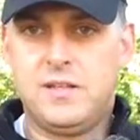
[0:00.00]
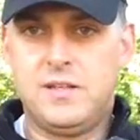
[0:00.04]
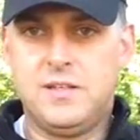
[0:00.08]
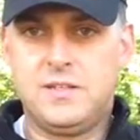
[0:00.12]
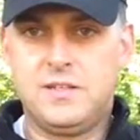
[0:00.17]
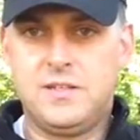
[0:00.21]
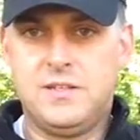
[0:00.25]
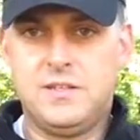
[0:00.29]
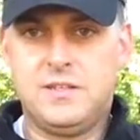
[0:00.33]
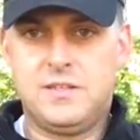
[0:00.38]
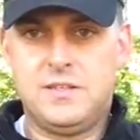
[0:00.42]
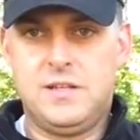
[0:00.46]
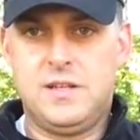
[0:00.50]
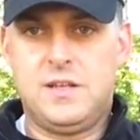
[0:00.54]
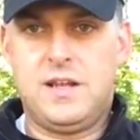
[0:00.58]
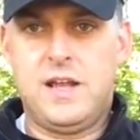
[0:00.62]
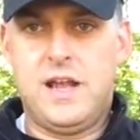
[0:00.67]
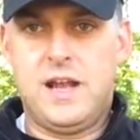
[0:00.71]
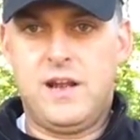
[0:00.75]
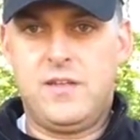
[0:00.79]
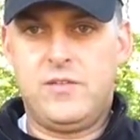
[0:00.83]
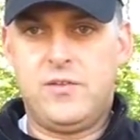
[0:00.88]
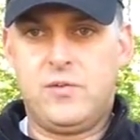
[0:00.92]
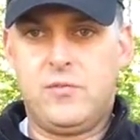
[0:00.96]
This is
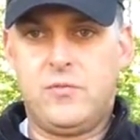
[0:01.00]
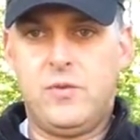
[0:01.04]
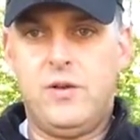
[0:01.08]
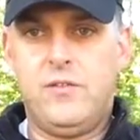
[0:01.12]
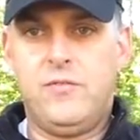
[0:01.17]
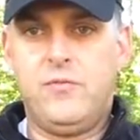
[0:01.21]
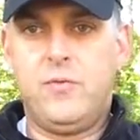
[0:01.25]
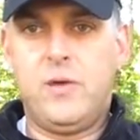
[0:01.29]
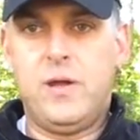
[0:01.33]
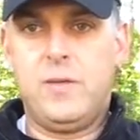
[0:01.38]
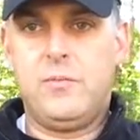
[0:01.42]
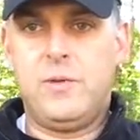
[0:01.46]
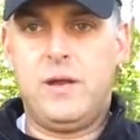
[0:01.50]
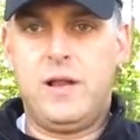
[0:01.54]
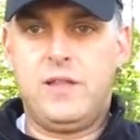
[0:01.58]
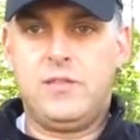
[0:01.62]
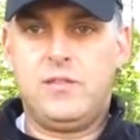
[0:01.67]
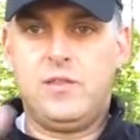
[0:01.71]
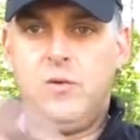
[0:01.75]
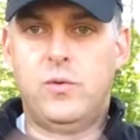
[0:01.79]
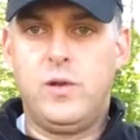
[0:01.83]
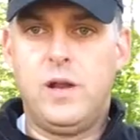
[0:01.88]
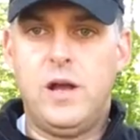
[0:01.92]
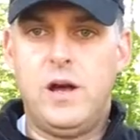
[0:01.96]
kind of the rough way, but I
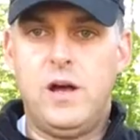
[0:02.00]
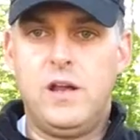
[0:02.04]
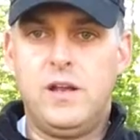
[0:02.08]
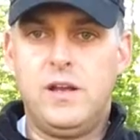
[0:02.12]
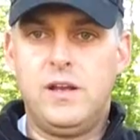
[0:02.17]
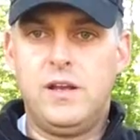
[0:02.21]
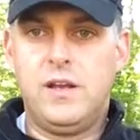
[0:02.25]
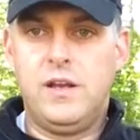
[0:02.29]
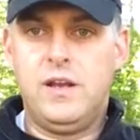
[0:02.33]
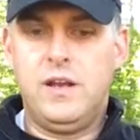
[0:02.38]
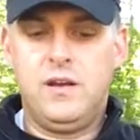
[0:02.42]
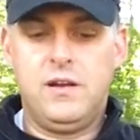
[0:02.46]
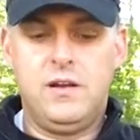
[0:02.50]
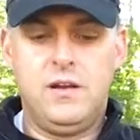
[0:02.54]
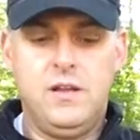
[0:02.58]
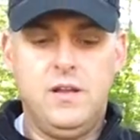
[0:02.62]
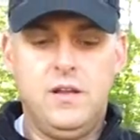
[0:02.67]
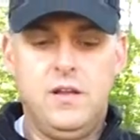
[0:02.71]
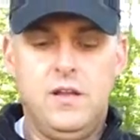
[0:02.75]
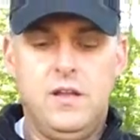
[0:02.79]
threw it all in here